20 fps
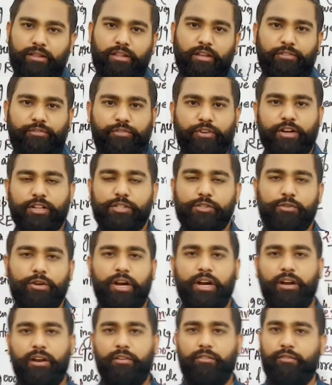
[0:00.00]
the first
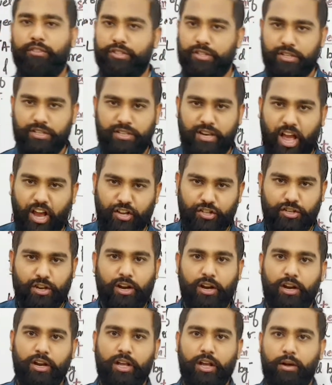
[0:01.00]
unit, which is
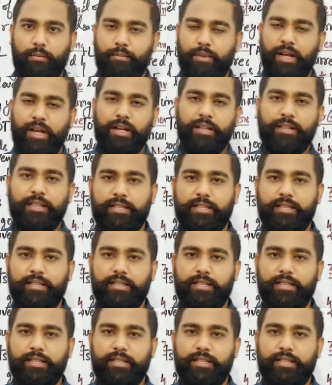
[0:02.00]
national income,